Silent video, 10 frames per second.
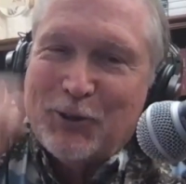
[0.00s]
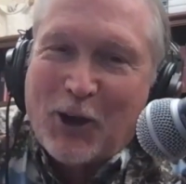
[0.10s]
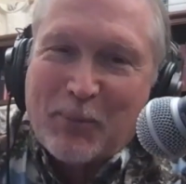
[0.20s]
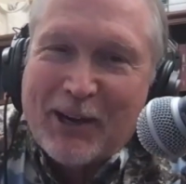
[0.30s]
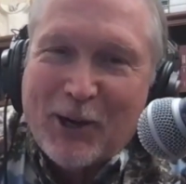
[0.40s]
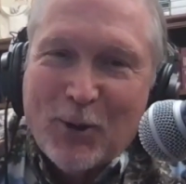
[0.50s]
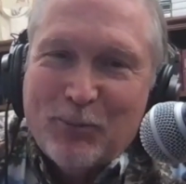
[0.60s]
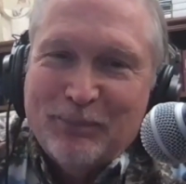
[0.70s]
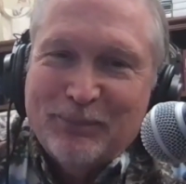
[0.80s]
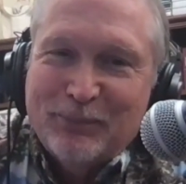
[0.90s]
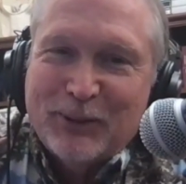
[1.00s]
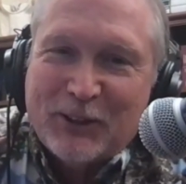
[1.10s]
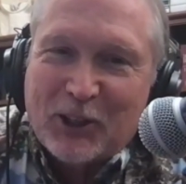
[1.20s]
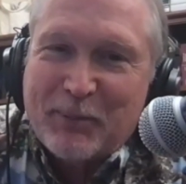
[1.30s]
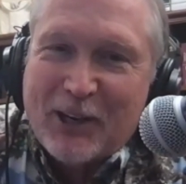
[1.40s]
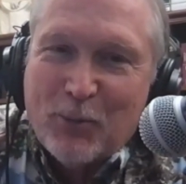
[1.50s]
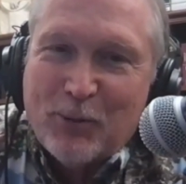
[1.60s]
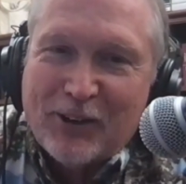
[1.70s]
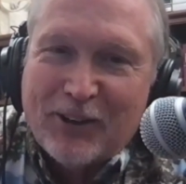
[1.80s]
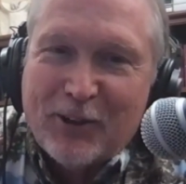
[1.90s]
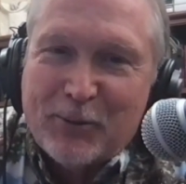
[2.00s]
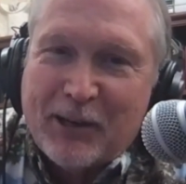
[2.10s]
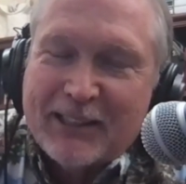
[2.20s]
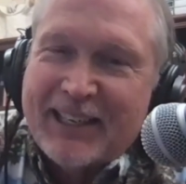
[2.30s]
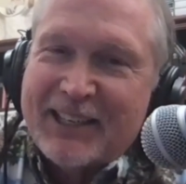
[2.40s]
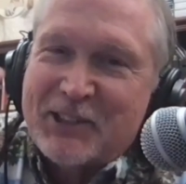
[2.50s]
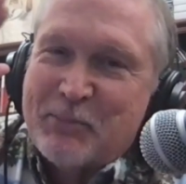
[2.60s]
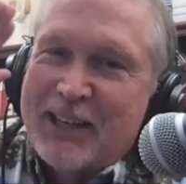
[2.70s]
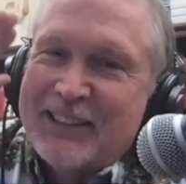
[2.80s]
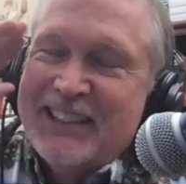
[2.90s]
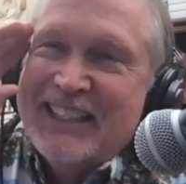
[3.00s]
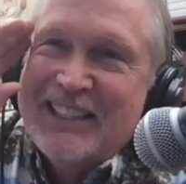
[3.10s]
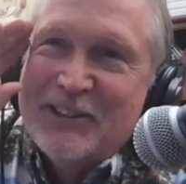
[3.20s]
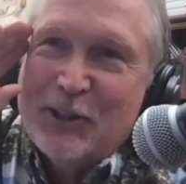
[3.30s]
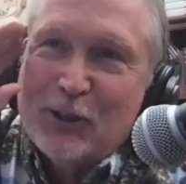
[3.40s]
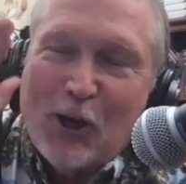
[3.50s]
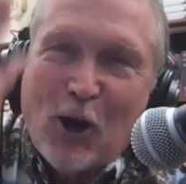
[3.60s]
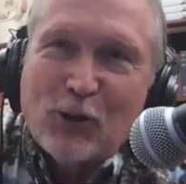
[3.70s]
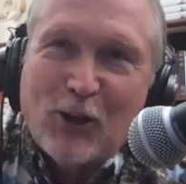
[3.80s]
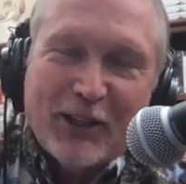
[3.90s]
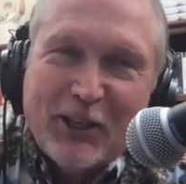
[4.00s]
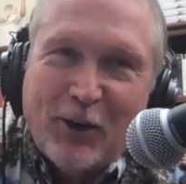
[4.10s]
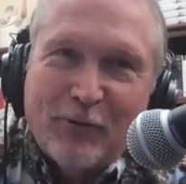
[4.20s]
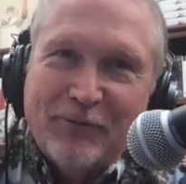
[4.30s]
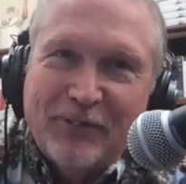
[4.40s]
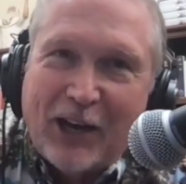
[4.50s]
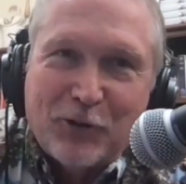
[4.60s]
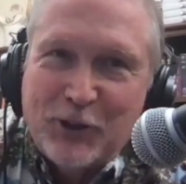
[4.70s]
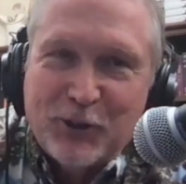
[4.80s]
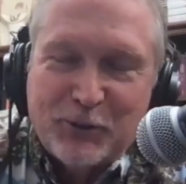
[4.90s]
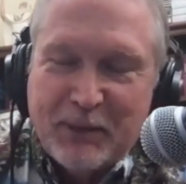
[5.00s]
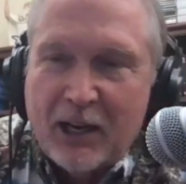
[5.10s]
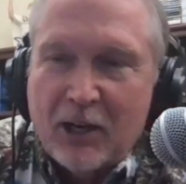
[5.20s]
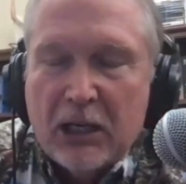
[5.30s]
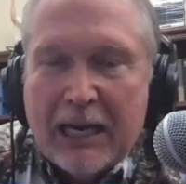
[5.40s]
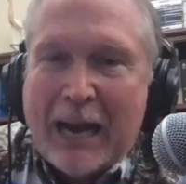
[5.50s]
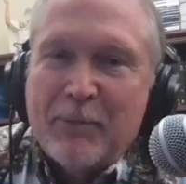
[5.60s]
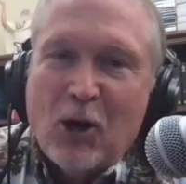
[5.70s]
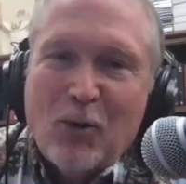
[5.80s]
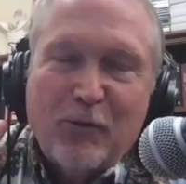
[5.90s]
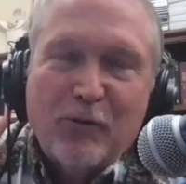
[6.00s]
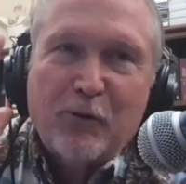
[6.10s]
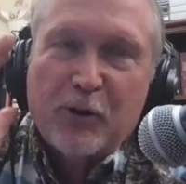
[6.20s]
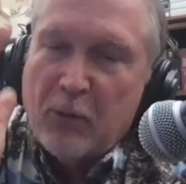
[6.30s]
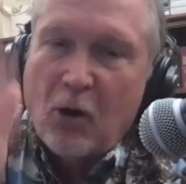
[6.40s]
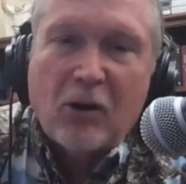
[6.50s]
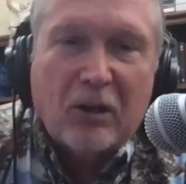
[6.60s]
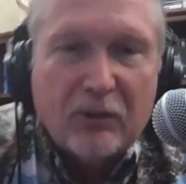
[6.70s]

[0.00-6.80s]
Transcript: talk about hope. We talked about hope on another podcast about the long, you know, 1,000 years from now. I'm hopeful for tomorrow